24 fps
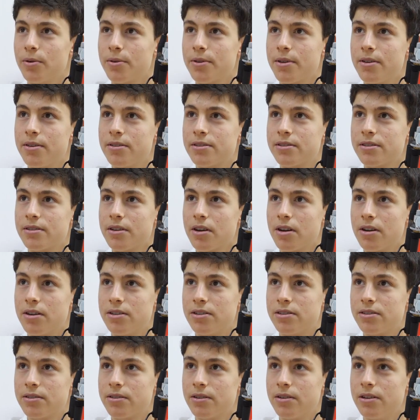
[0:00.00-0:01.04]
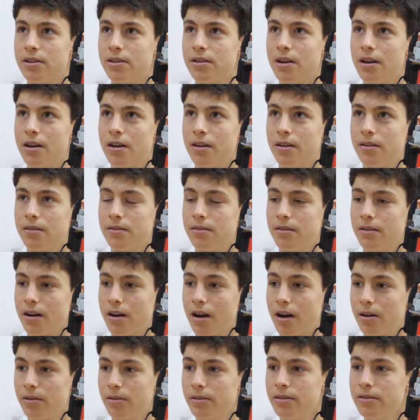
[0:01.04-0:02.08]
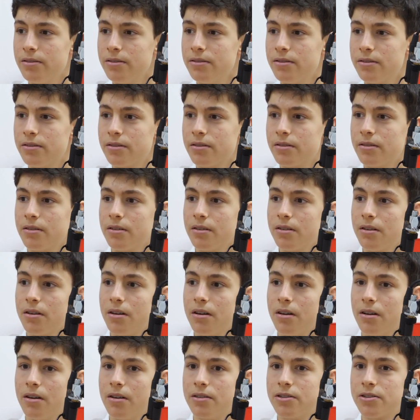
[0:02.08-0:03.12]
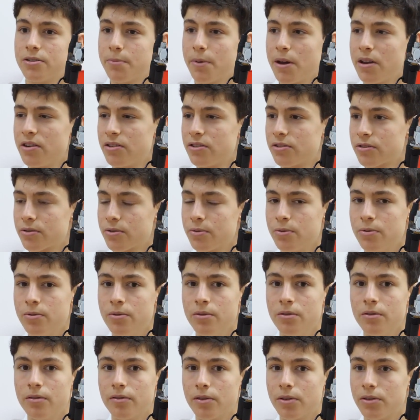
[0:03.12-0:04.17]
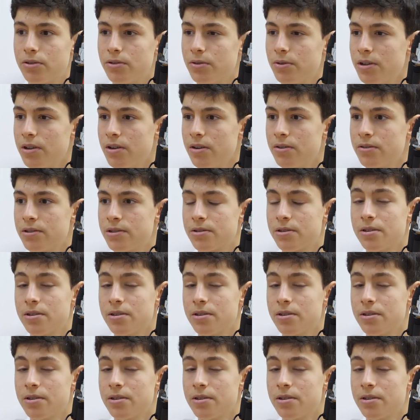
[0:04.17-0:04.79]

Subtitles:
this I studied at Ireland, Spanish school for 2 years.